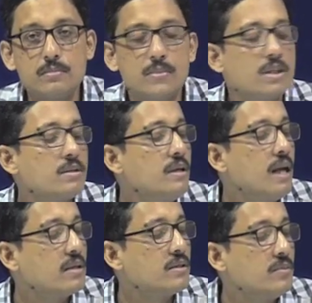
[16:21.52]
this
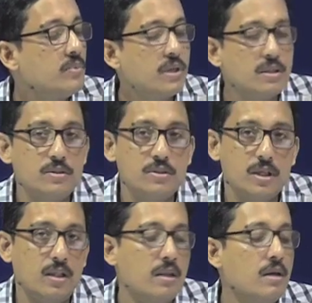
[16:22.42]
reduction
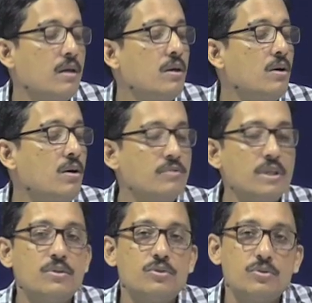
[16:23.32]
potential of
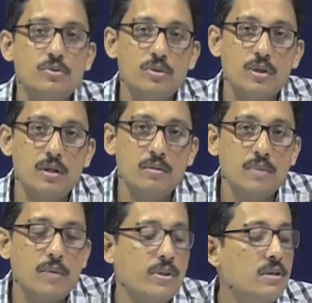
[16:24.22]
these two
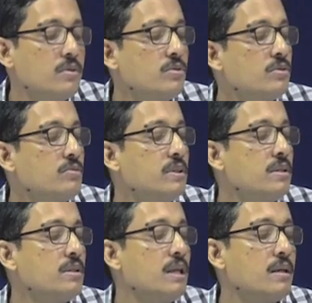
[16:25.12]
these two
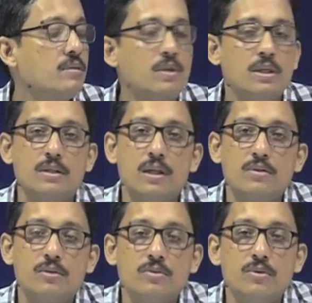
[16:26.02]
species, like one is
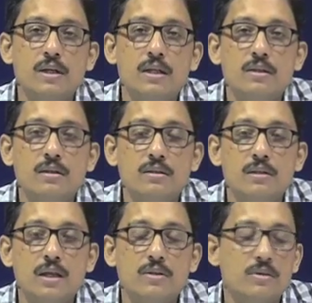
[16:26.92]
electron donor and another is the
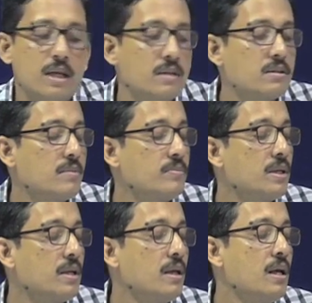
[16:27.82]
electron
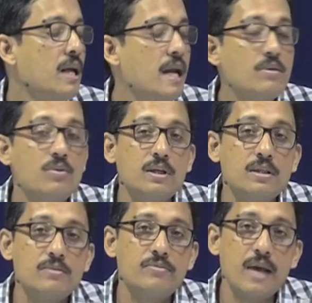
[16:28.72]
acceptor, and what are
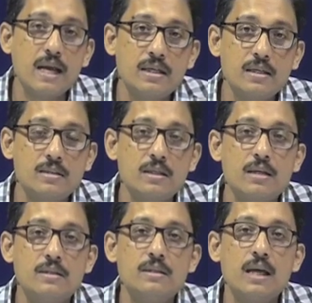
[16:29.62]
the factors
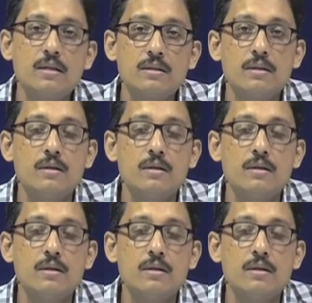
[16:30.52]
that